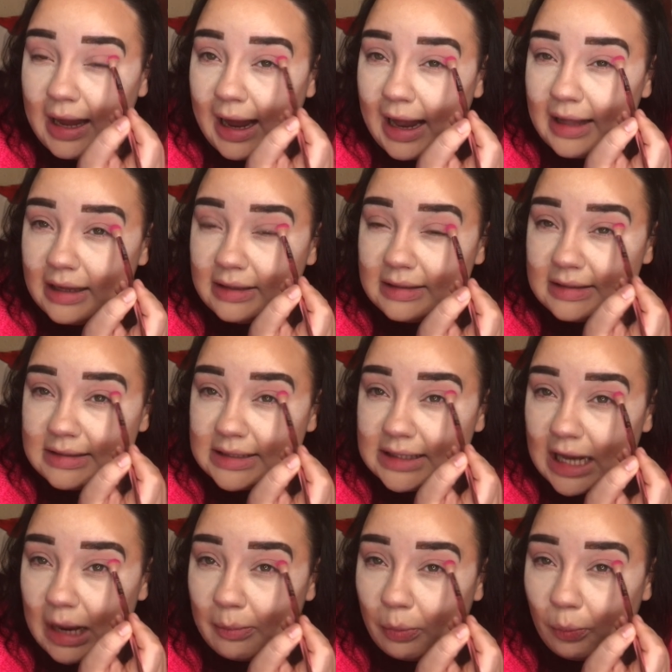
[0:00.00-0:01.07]
I like to
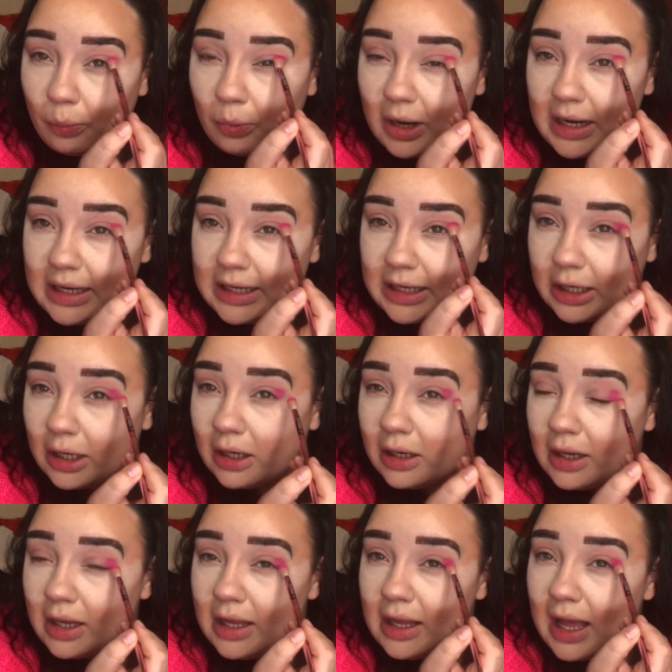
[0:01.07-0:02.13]
stamp right here.
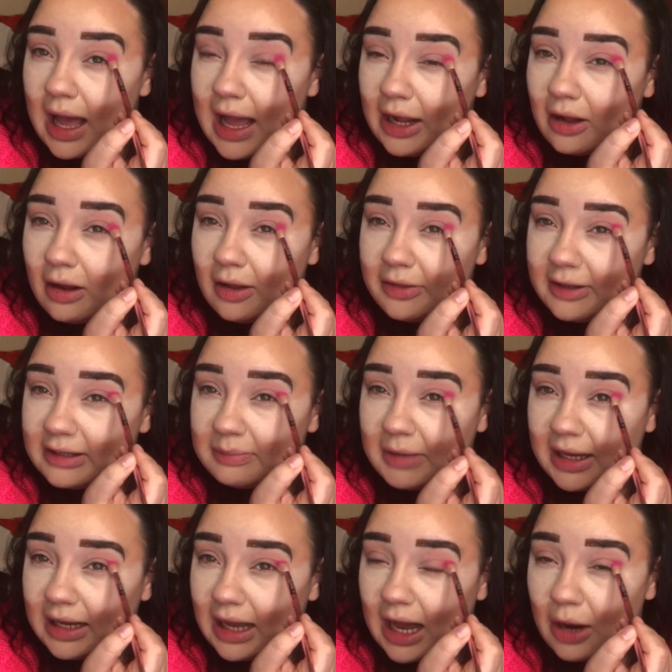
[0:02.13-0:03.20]
I call this
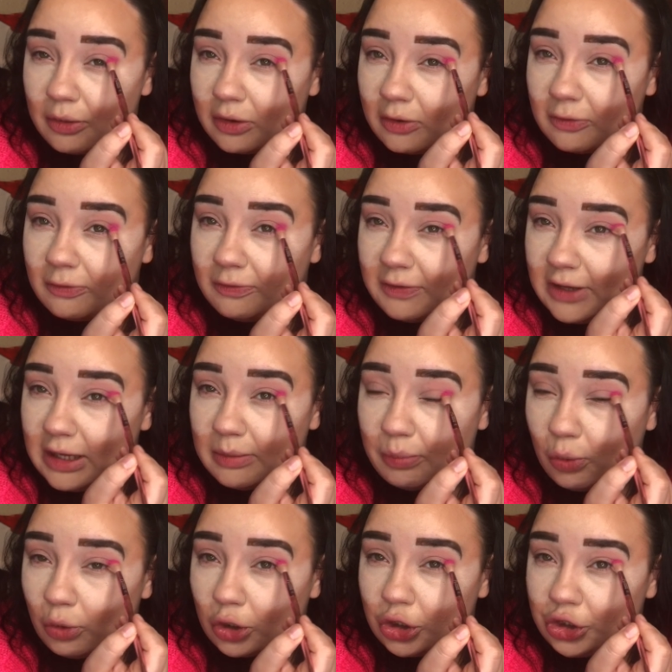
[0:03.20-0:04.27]
my outer V
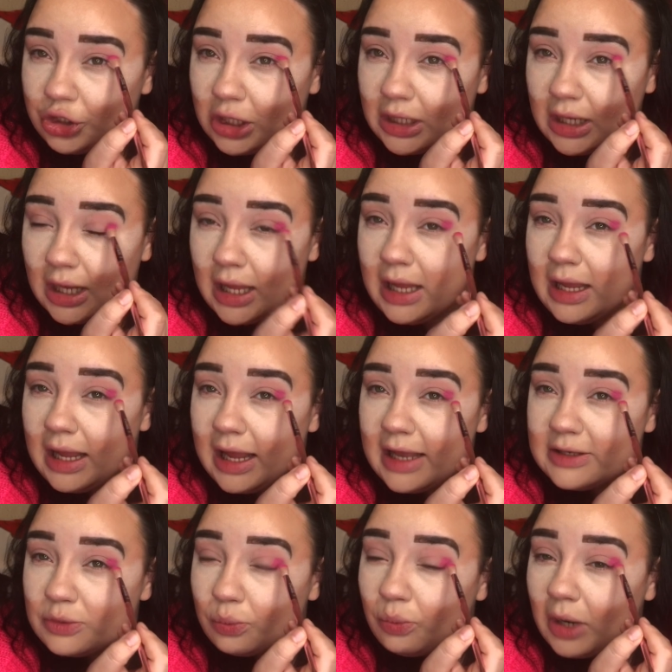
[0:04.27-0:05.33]
portion.
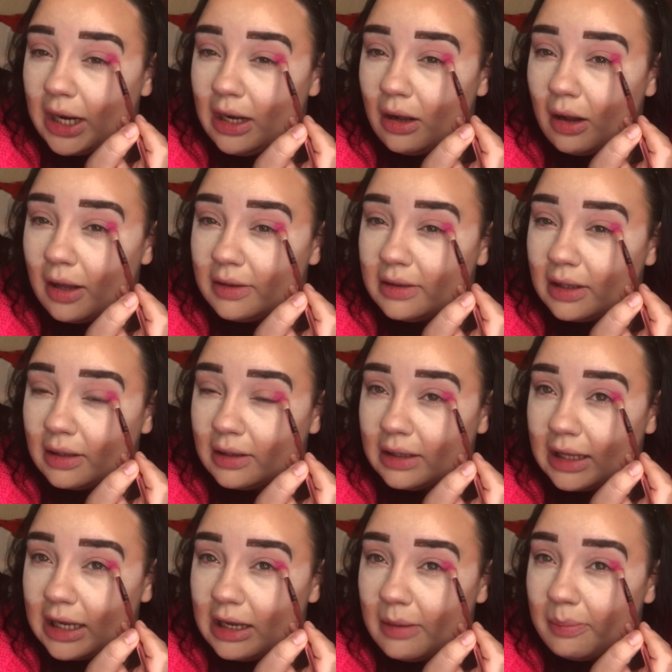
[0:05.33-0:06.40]
It's right on the
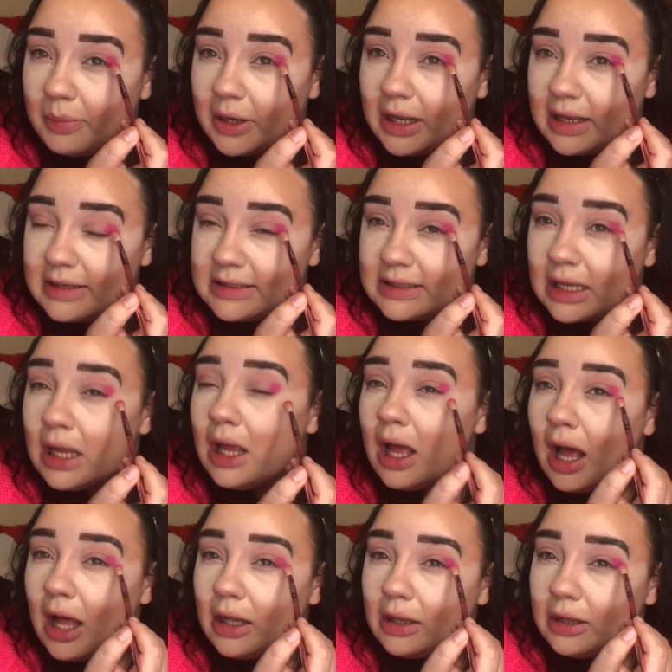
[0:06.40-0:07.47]
lid, but it's
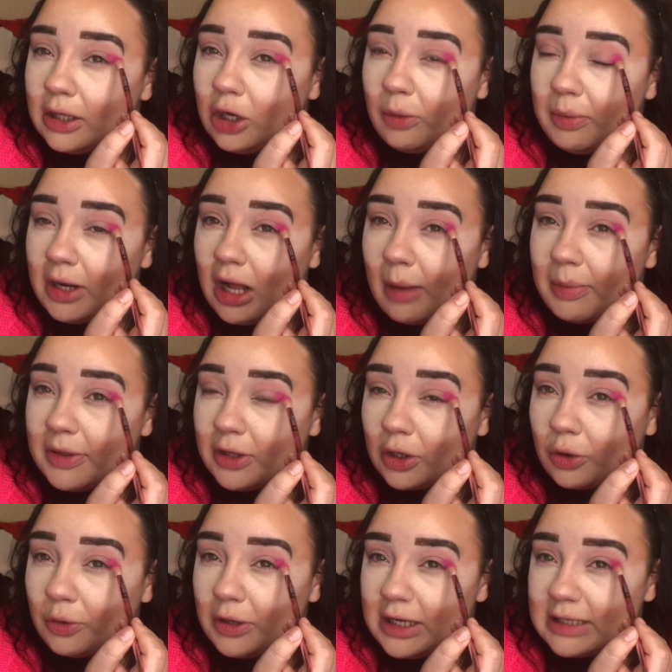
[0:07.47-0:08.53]
a little bit up in the
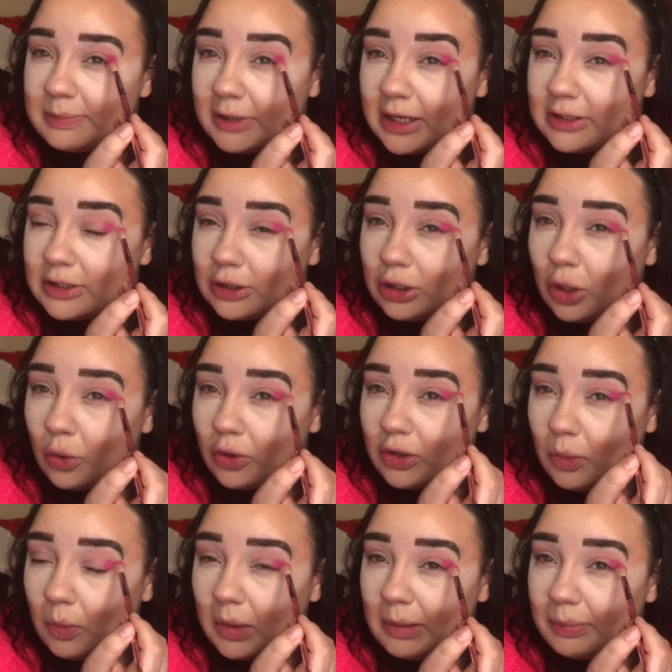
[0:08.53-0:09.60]
crease, but it's lower
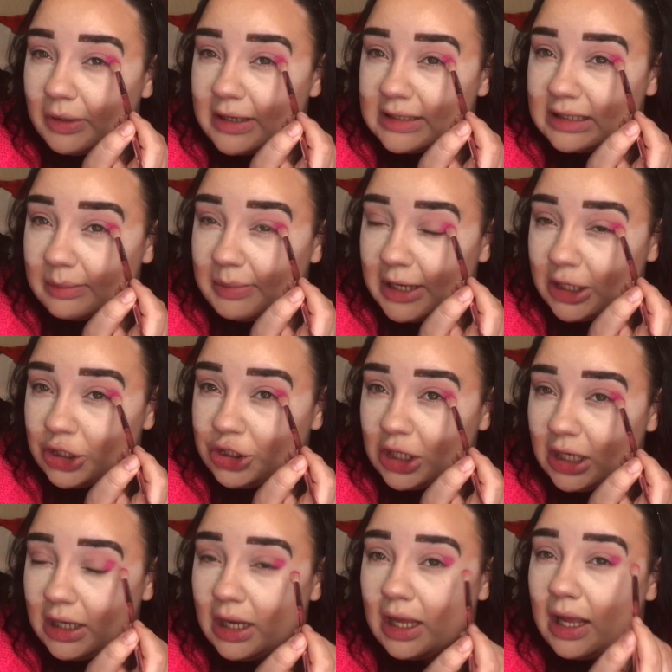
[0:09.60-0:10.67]
than where we place the pink
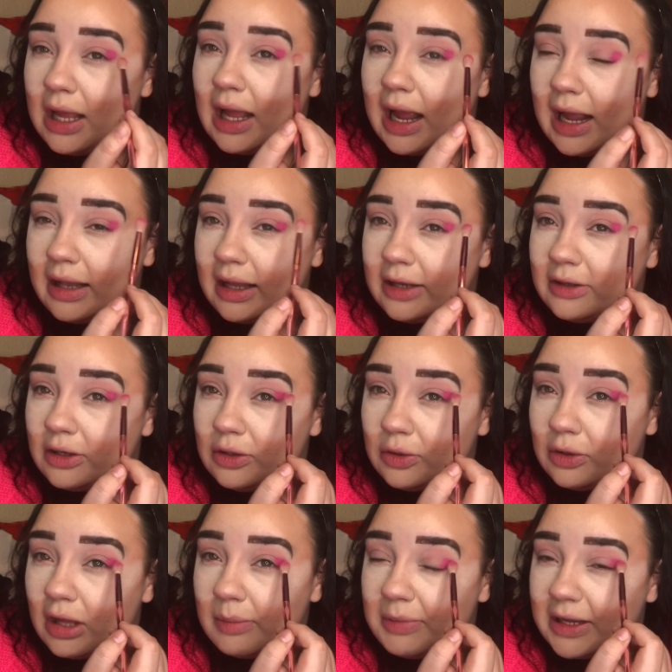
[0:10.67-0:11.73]
shade. I like to do
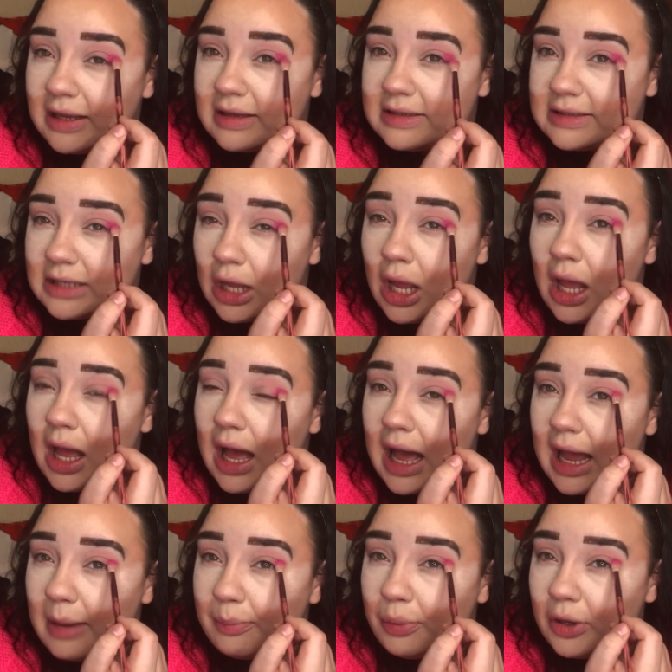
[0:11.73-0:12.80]
that because
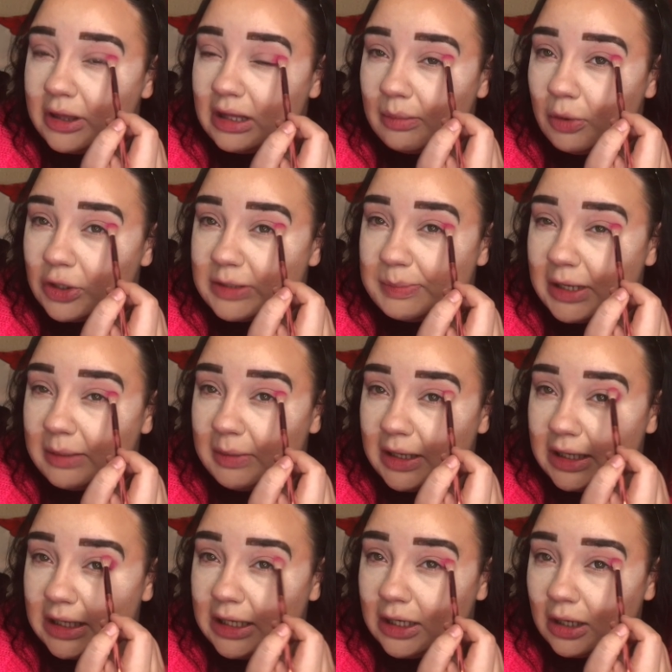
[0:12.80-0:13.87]
I put the most pigment
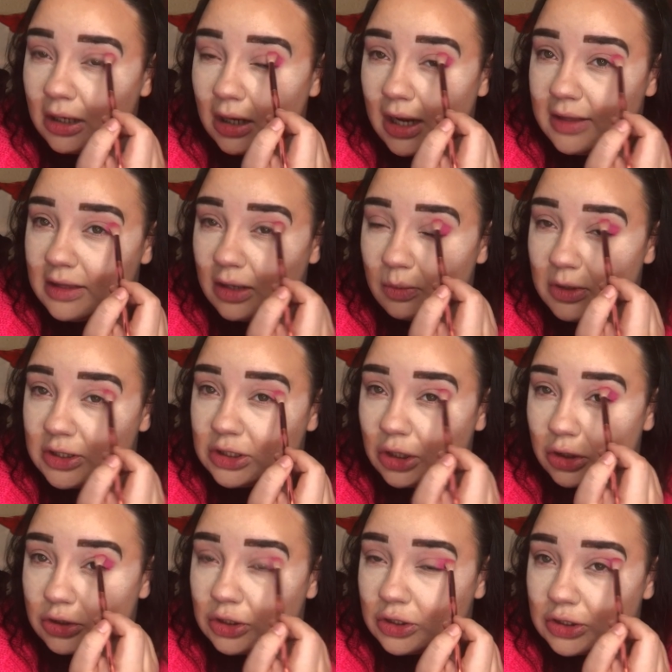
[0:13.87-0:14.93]
here, and then we
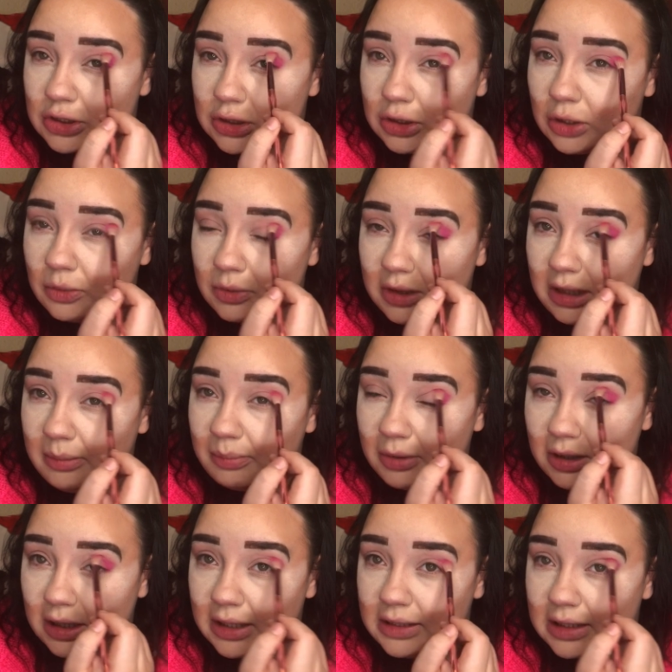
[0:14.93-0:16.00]
start to slowly
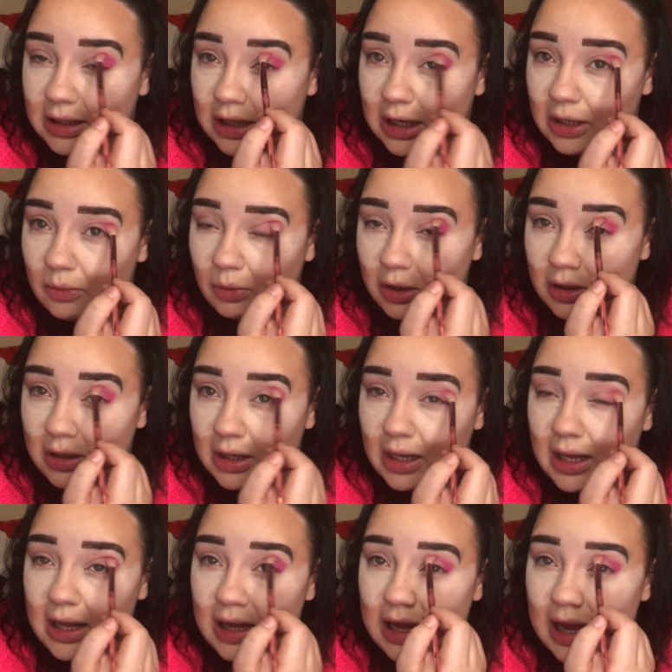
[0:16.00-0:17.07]
blend it inward,
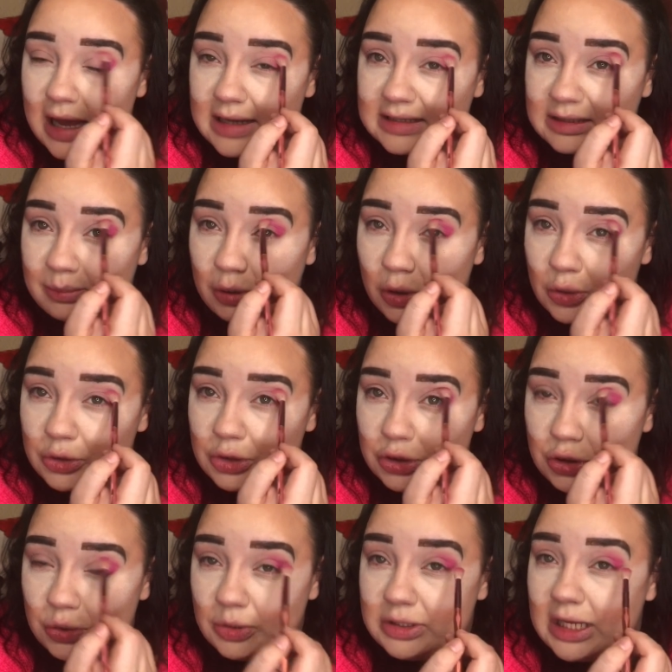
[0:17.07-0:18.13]
as opposed
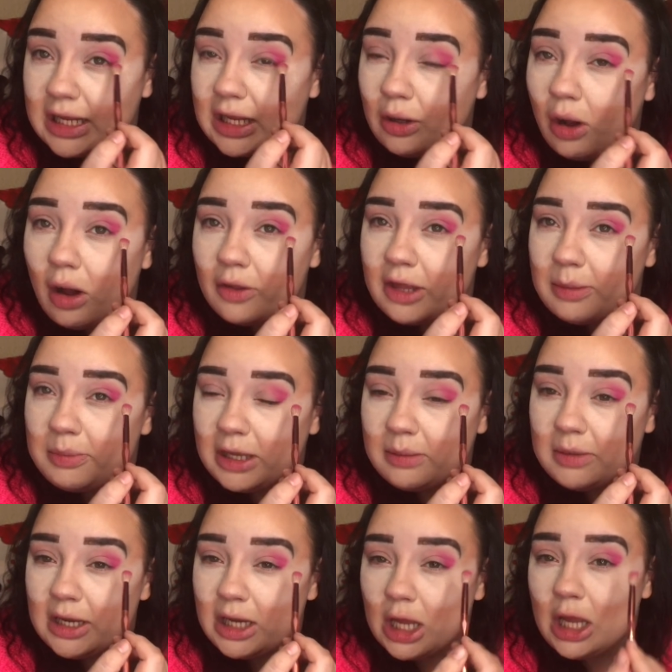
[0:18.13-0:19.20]
to taking all that
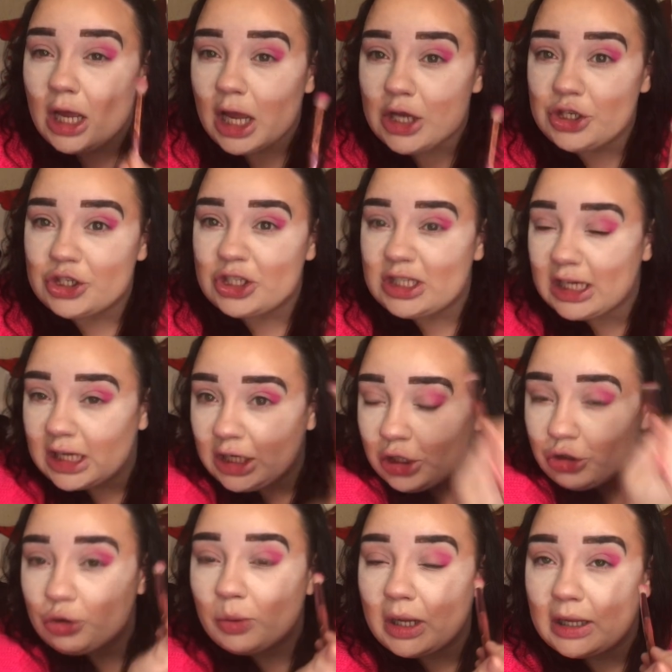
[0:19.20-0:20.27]
pigment and just sticking it
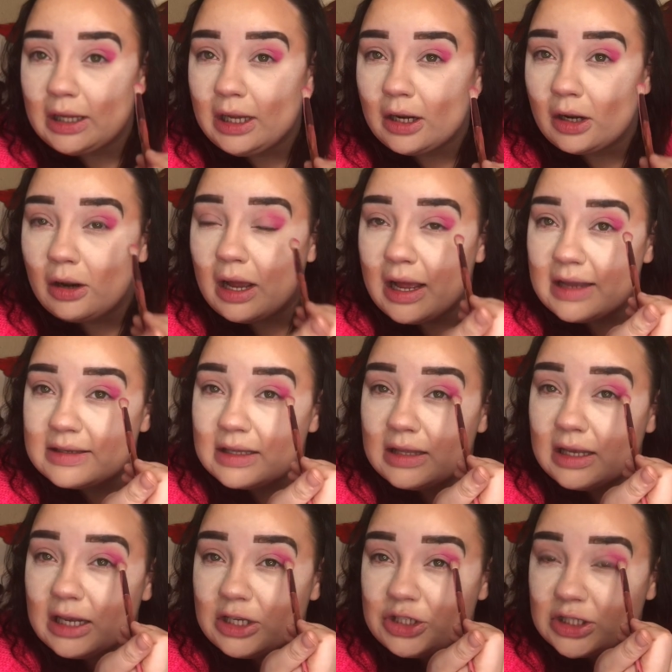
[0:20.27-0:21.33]
directly on our eyes, and
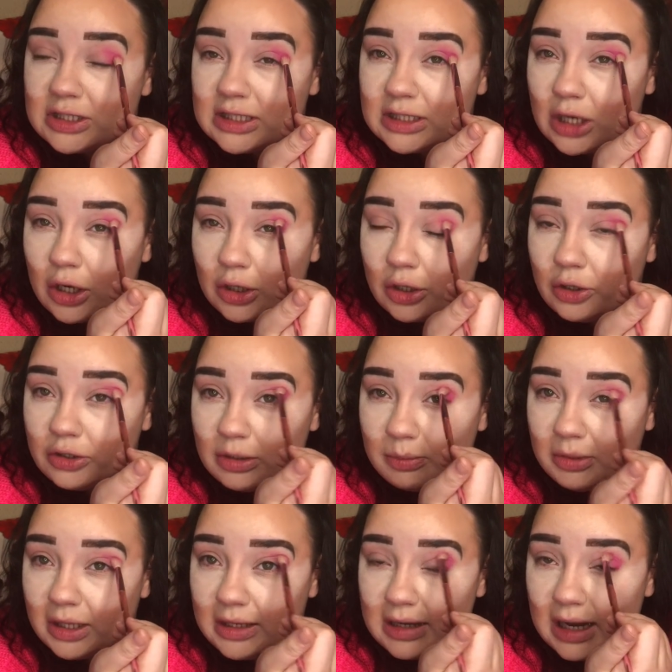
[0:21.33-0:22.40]
then it just is harder to
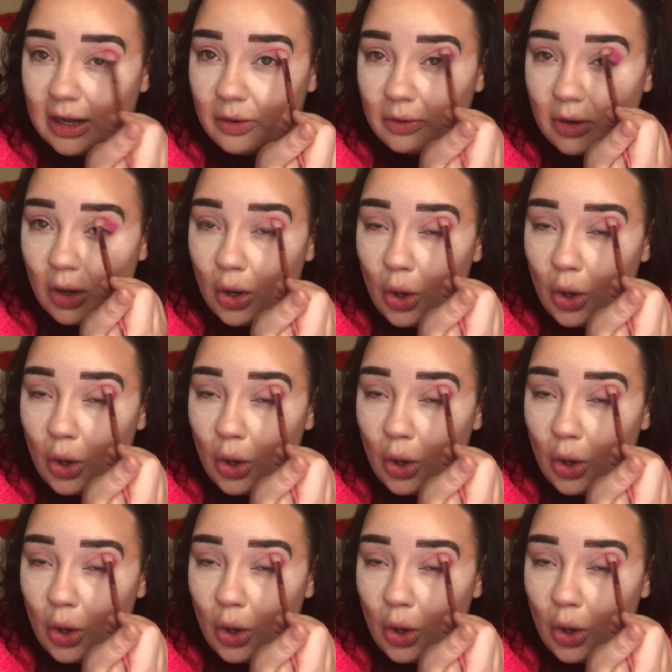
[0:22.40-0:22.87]
blend out.